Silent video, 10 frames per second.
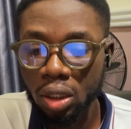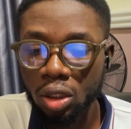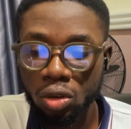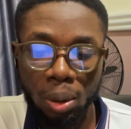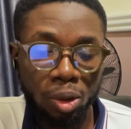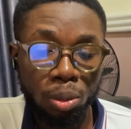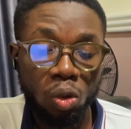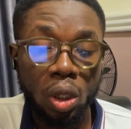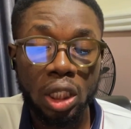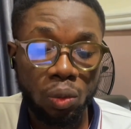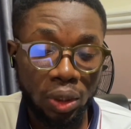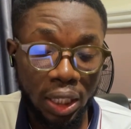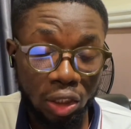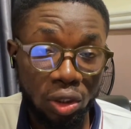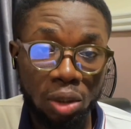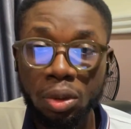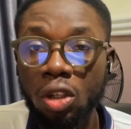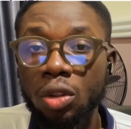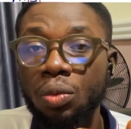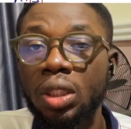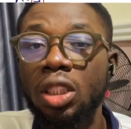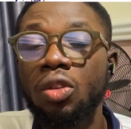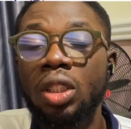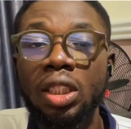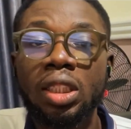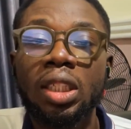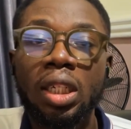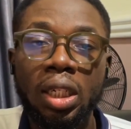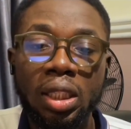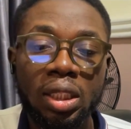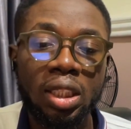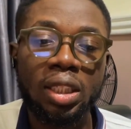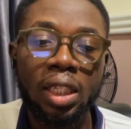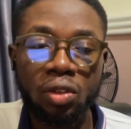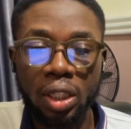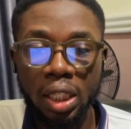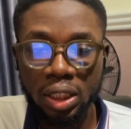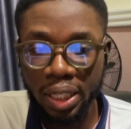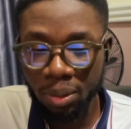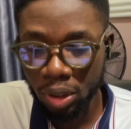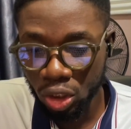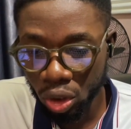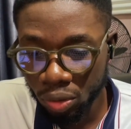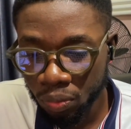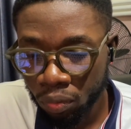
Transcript: So I'm going to be working with their unit, because with the unit, it is easier to get the dimension.